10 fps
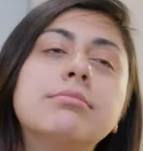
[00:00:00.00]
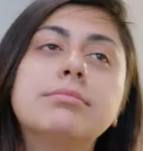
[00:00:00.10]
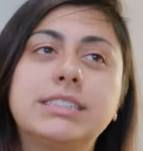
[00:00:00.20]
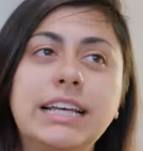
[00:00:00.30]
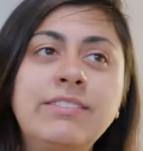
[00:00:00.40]

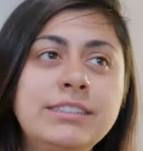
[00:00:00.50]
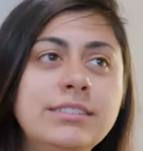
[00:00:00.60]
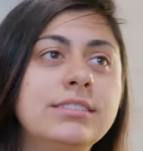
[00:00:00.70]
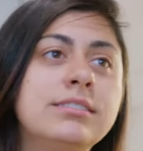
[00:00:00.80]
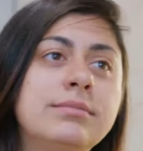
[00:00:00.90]
7,
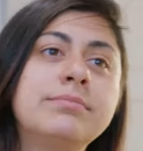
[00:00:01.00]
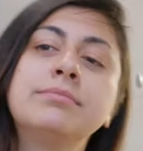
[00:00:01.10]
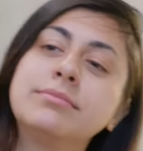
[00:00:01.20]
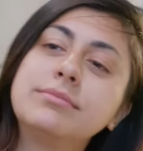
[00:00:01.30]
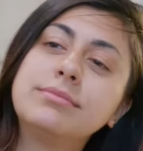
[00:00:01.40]

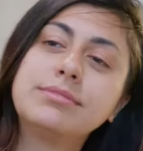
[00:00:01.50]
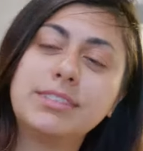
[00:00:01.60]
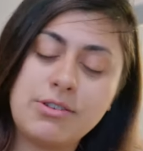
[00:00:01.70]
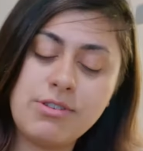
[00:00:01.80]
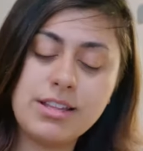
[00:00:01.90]

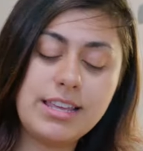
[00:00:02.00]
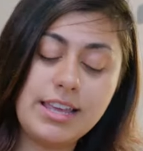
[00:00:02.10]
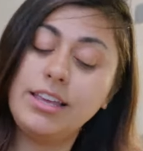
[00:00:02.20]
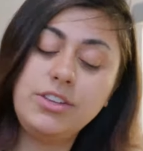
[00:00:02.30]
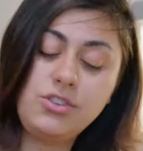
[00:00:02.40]
around the
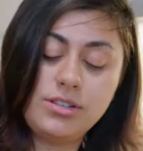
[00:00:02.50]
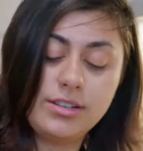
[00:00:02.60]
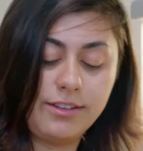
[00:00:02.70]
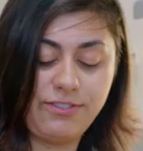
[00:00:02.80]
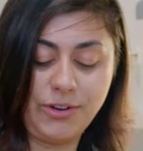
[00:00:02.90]
age, if I